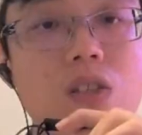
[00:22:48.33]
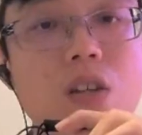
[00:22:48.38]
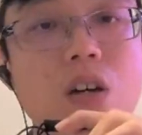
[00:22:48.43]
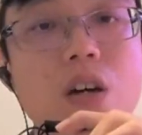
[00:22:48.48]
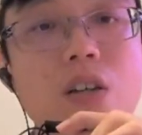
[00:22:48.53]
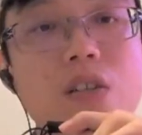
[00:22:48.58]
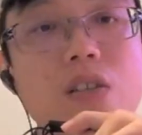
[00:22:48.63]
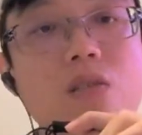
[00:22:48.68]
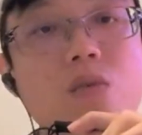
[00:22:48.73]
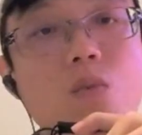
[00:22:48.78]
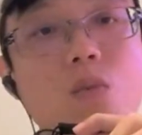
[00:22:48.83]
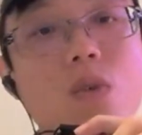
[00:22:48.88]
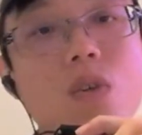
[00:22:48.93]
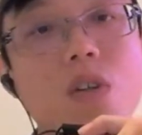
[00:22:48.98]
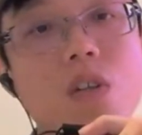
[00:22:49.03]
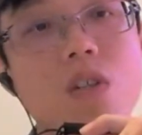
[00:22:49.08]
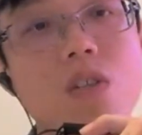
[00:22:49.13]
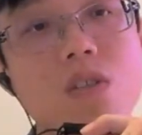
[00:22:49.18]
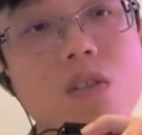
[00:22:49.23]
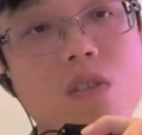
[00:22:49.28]
Yeah, I think
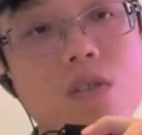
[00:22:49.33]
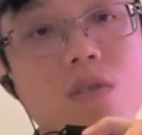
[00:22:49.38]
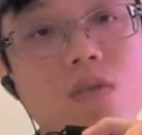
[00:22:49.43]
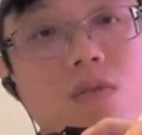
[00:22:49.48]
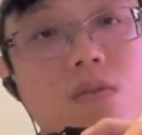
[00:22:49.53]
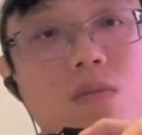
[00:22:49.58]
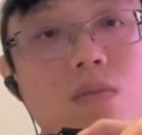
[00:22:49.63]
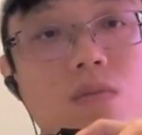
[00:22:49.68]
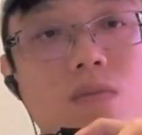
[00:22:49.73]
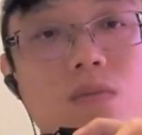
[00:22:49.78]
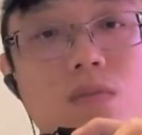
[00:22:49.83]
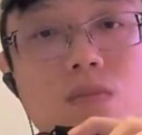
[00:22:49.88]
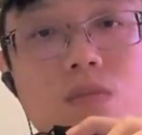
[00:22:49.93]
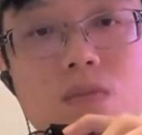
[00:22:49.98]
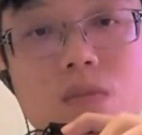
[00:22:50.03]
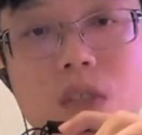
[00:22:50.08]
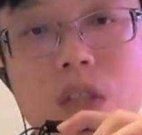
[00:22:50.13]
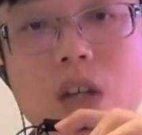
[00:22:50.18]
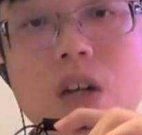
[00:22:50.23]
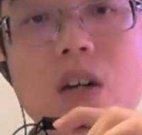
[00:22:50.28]
working
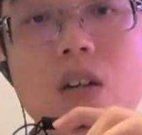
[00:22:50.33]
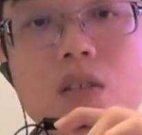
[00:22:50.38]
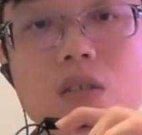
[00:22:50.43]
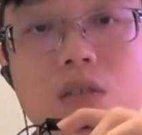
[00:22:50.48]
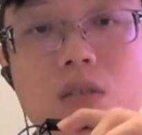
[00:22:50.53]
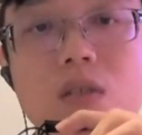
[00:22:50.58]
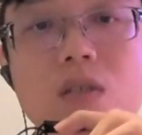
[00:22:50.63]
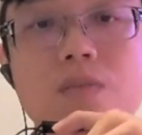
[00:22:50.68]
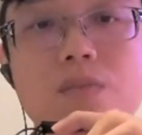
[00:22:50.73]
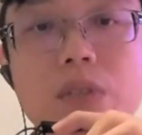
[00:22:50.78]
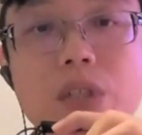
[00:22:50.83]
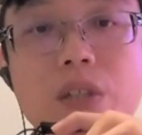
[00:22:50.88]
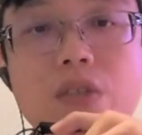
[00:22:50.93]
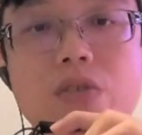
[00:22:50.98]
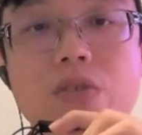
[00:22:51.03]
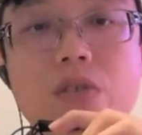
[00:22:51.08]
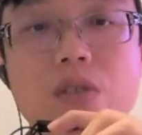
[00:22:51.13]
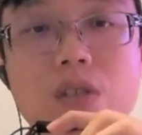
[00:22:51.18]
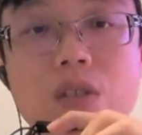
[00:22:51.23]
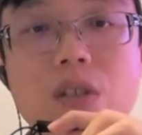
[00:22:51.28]
as a
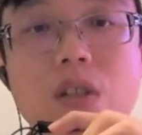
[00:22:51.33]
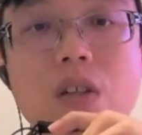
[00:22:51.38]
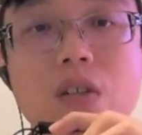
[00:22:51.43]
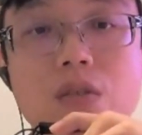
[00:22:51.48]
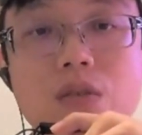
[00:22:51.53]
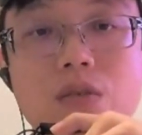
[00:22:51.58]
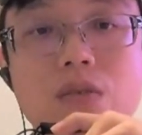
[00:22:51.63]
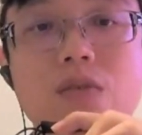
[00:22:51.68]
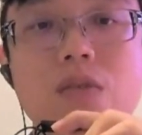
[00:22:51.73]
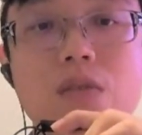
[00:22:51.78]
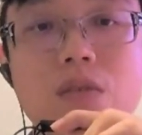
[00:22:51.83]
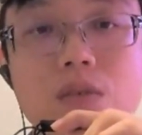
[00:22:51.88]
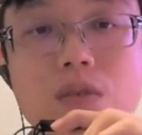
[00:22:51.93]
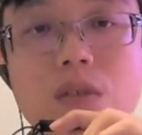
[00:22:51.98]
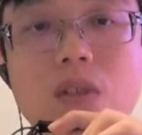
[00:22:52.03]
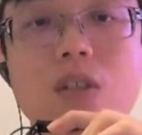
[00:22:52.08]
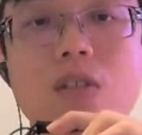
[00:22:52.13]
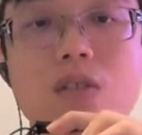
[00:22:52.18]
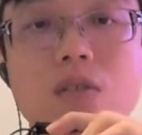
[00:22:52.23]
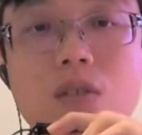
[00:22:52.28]
PhD
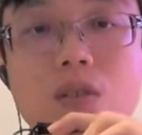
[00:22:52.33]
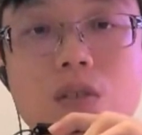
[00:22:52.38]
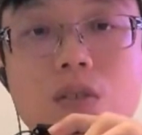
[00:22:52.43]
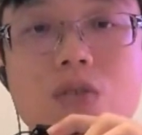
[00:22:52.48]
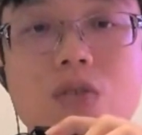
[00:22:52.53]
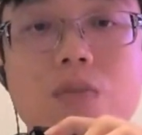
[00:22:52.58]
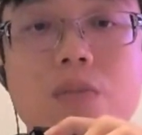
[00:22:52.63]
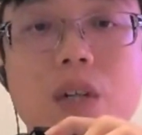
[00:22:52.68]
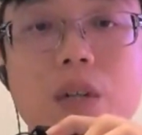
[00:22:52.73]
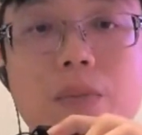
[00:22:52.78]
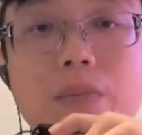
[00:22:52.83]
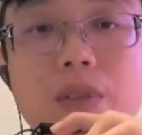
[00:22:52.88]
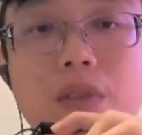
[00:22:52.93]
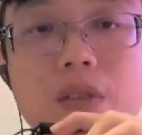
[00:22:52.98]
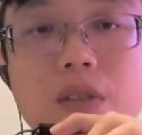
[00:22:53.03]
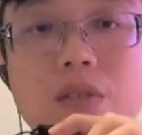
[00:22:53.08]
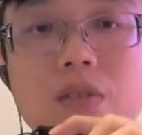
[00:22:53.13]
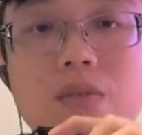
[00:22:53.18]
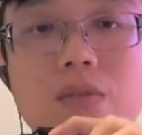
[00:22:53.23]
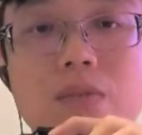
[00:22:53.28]
that's also my
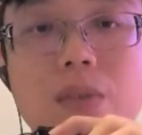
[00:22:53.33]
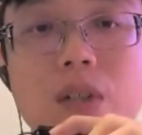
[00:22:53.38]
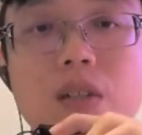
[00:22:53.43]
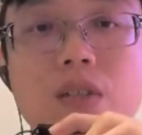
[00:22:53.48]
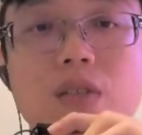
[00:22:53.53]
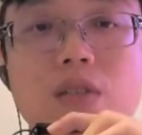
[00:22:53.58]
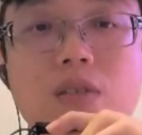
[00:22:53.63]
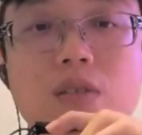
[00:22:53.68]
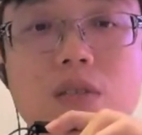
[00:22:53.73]
plan, but